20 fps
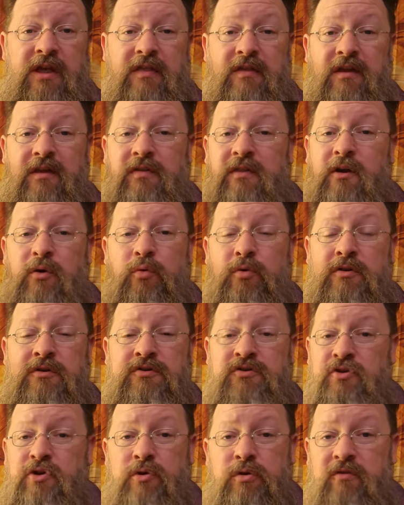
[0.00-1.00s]
that there
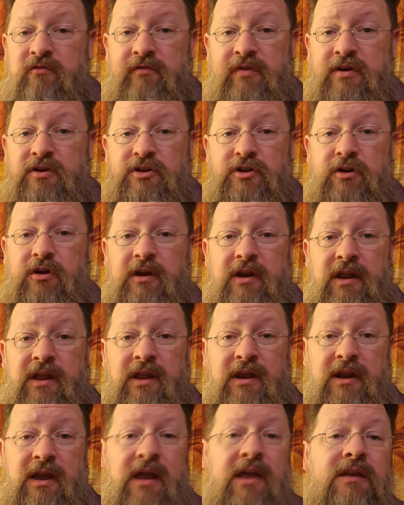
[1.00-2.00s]
was no adventure,
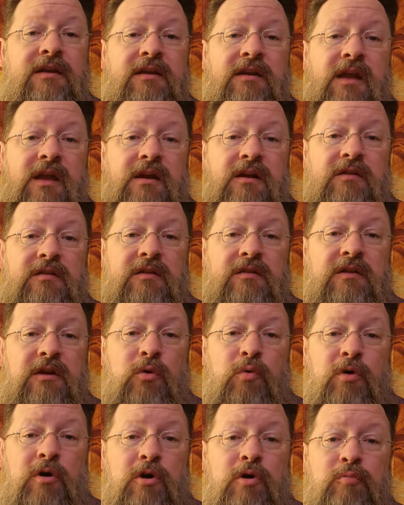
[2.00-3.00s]
and I indicated that
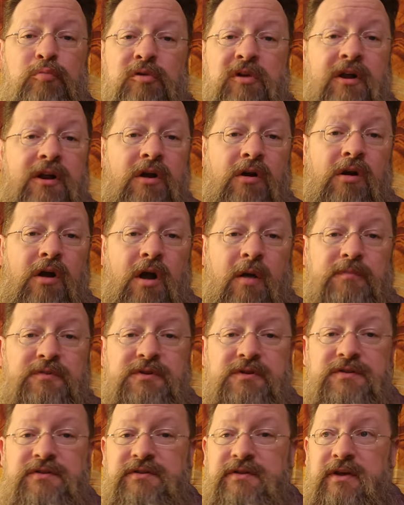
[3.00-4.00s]
there were no player
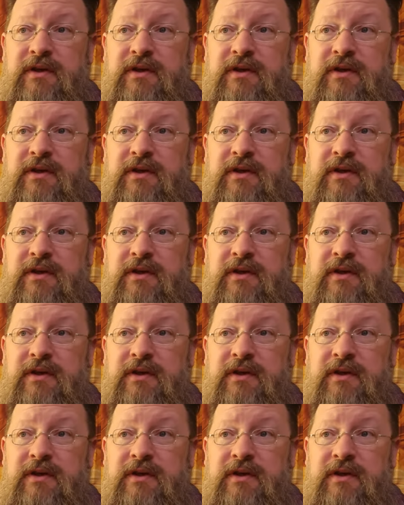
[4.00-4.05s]
options,